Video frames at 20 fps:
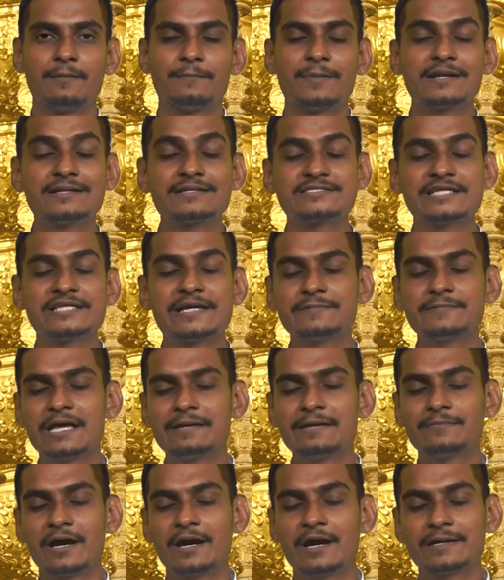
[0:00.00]
but at the same
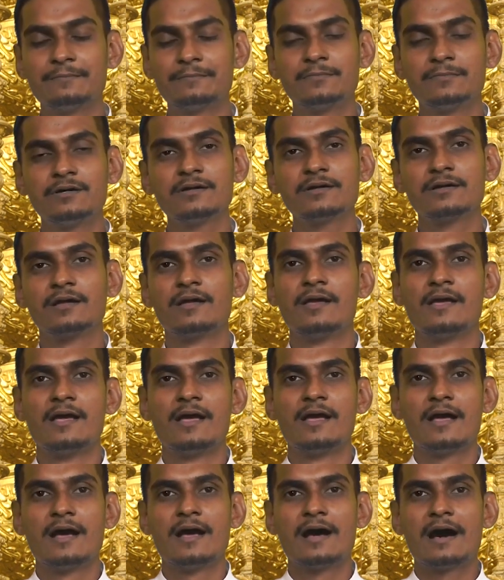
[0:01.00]
time, I remember
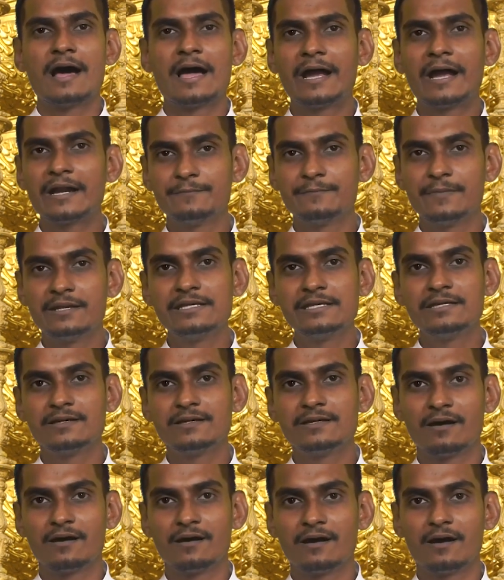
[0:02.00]
I had
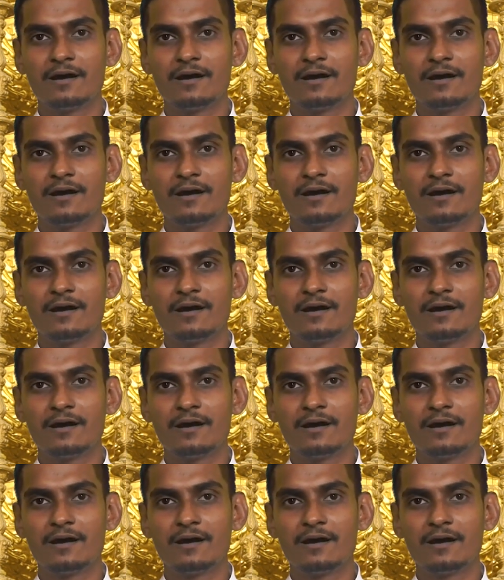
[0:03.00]
many